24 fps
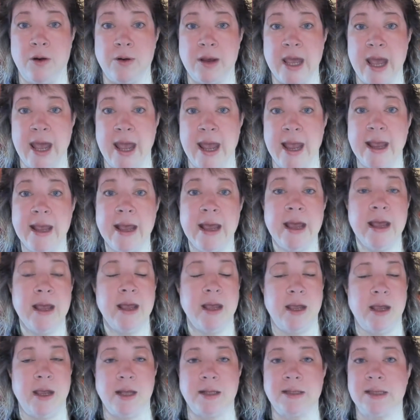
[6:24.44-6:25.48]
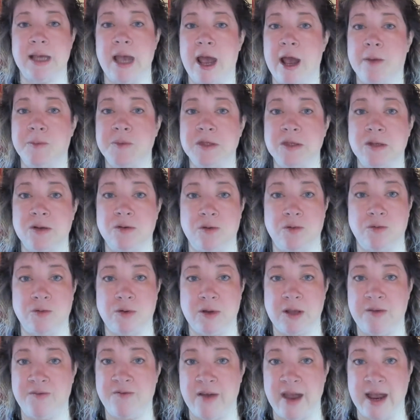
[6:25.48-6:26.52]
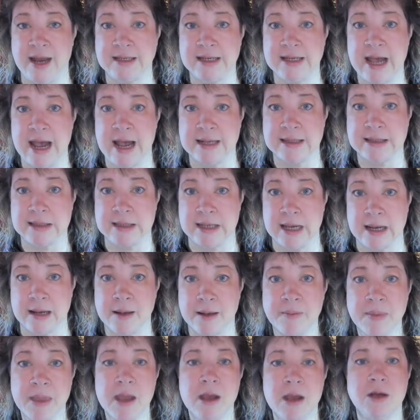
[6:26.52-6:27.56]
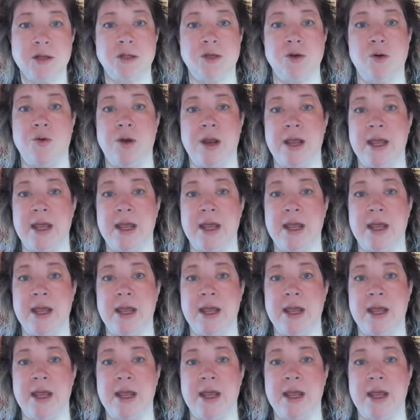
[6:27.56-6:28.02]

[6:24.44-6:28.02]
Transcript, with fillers: okay? It's absolutely fantastic. So to